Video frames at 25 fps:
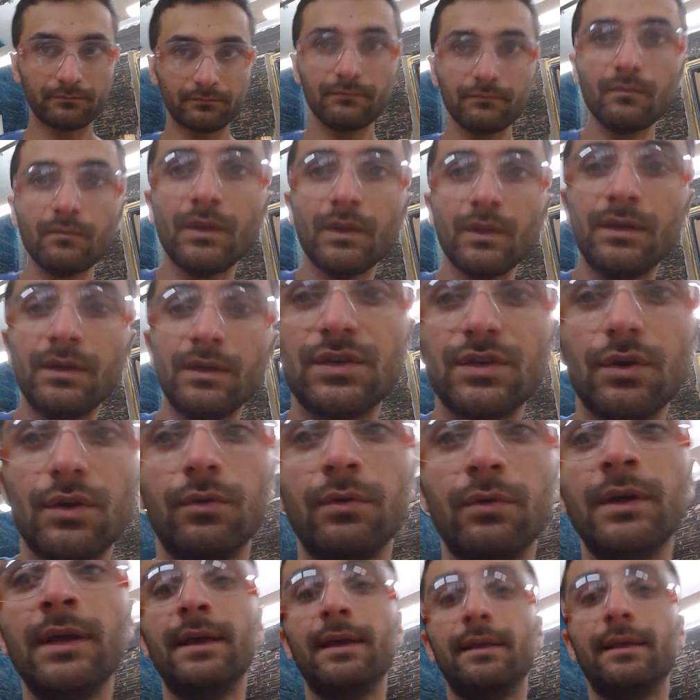So
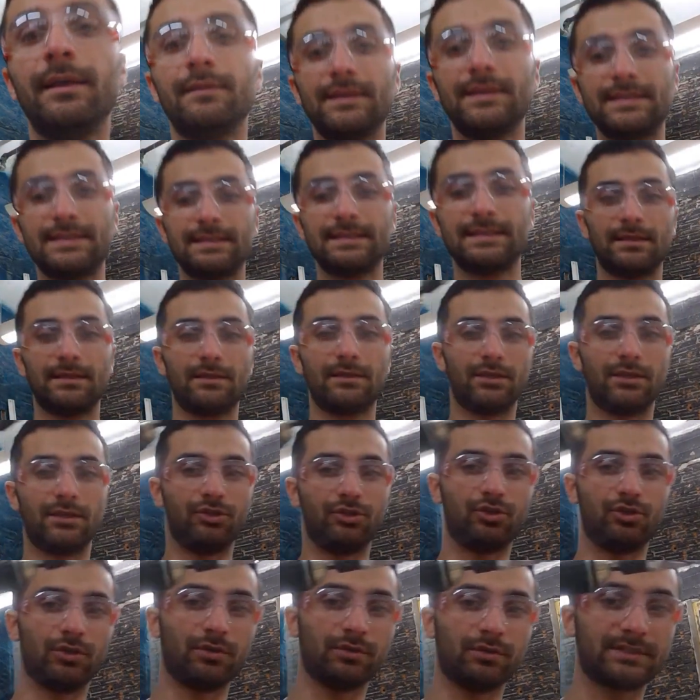this is the
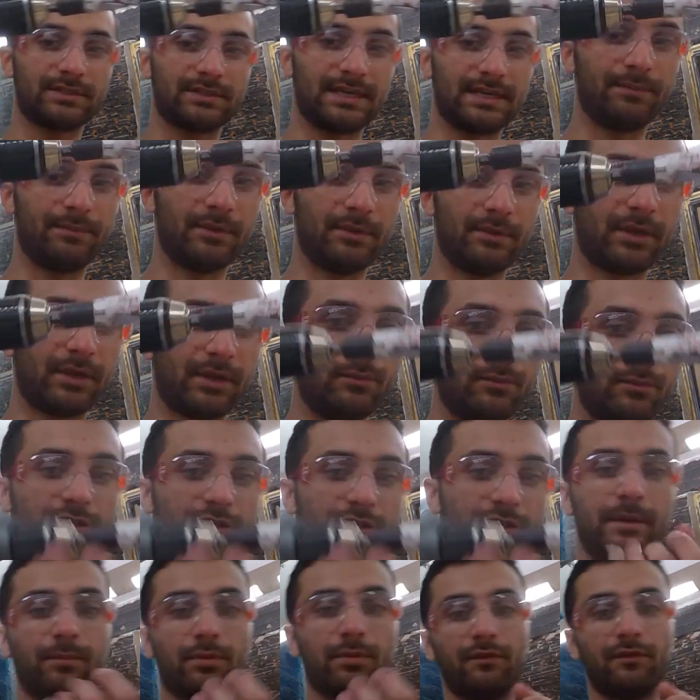drill type that probably most
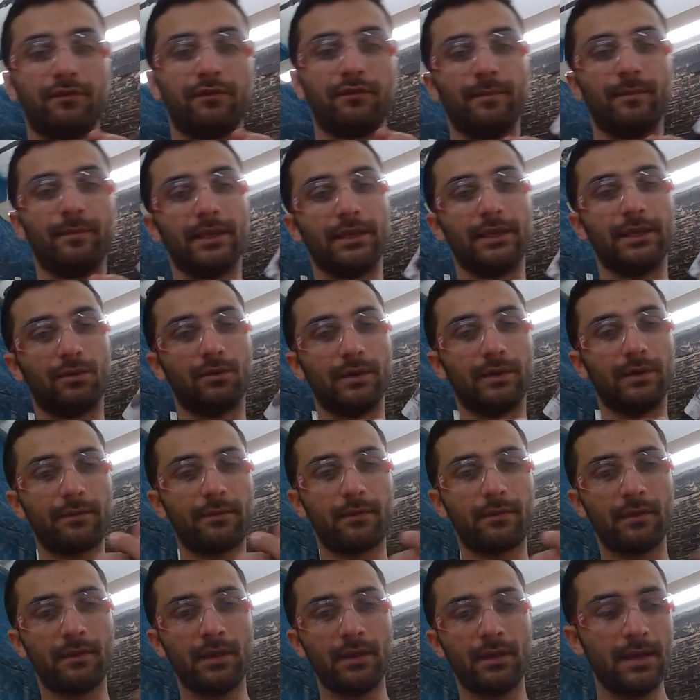people are familiar with.
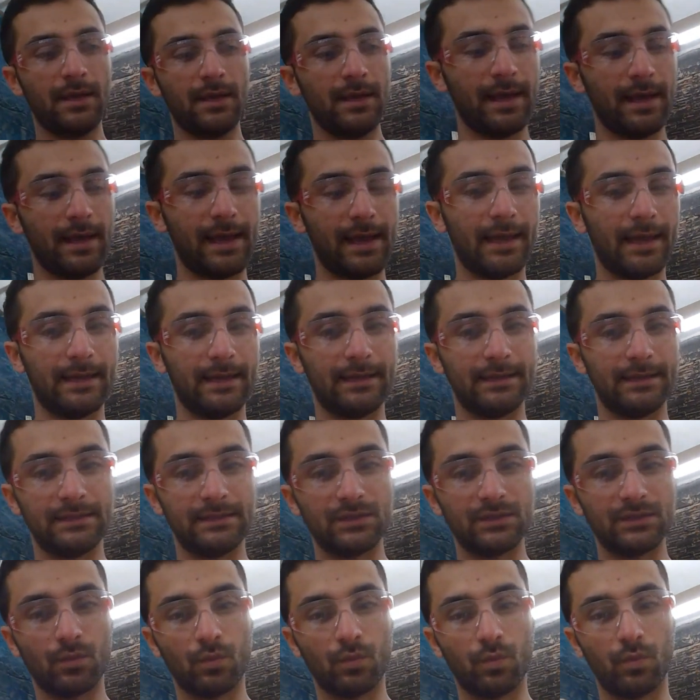And
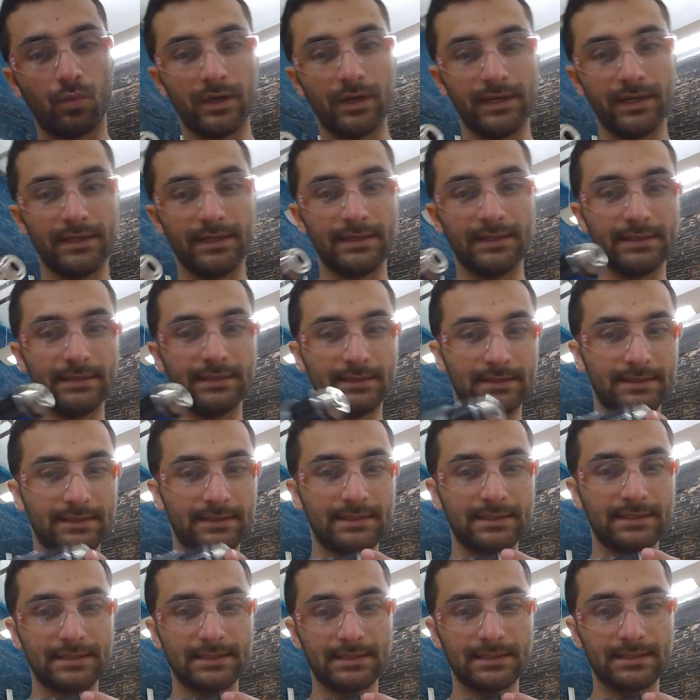what
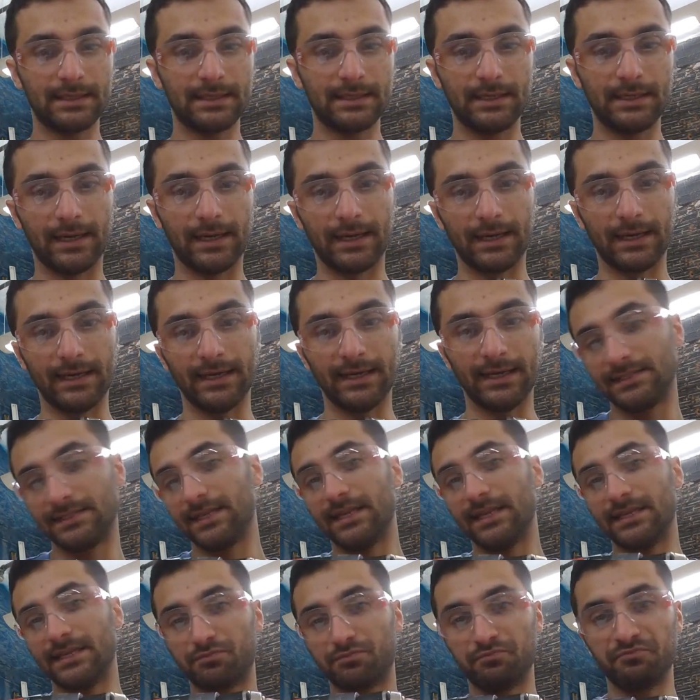is, it
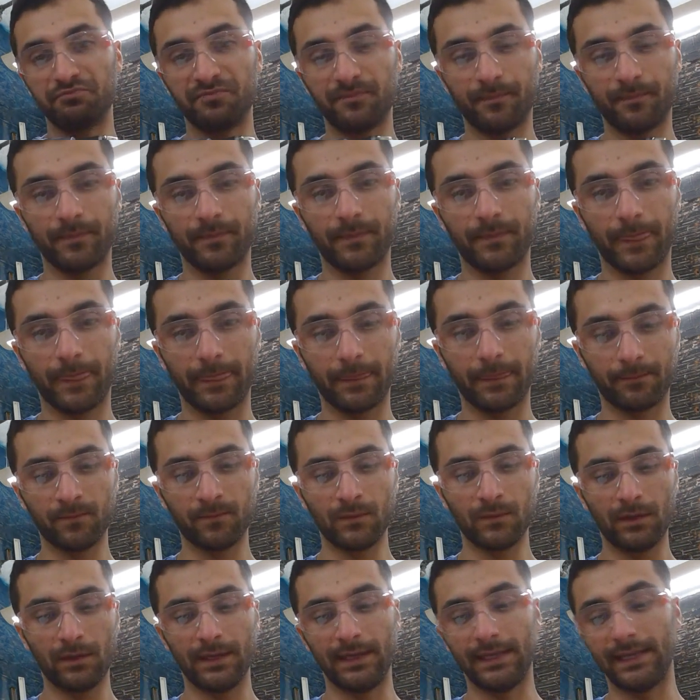
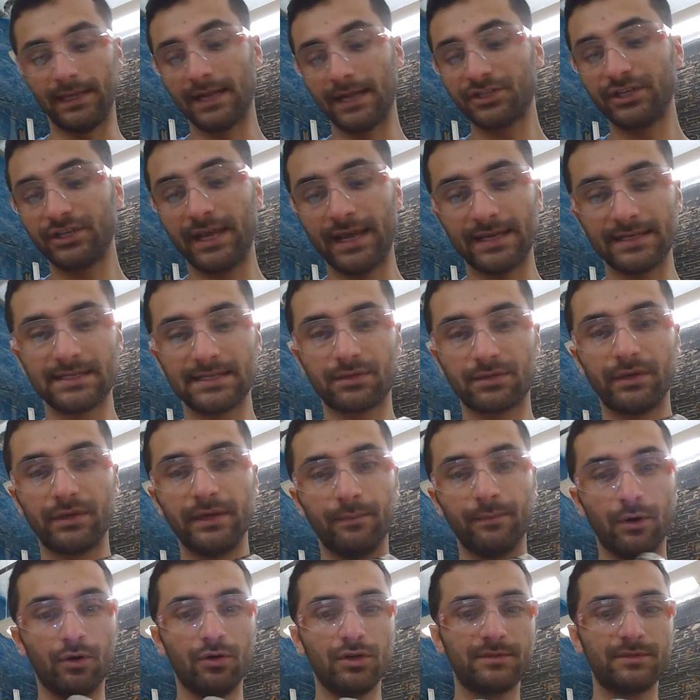actually has three
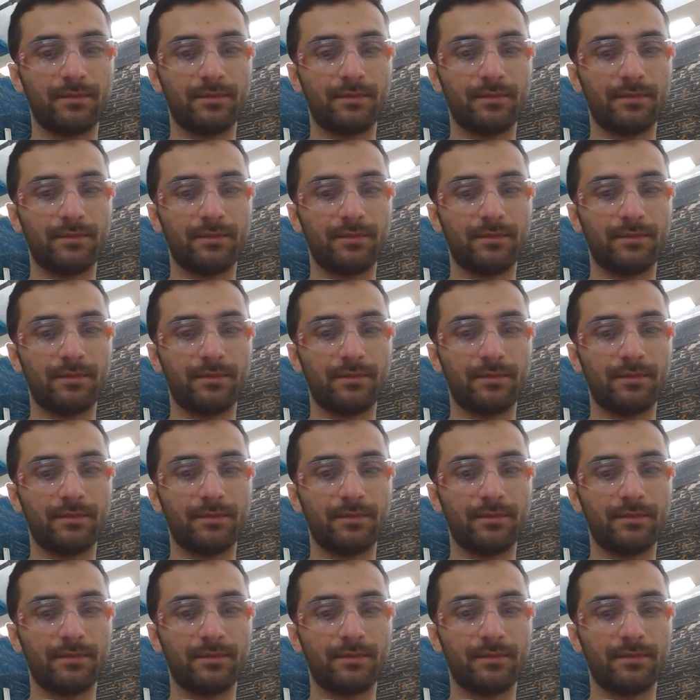modes, but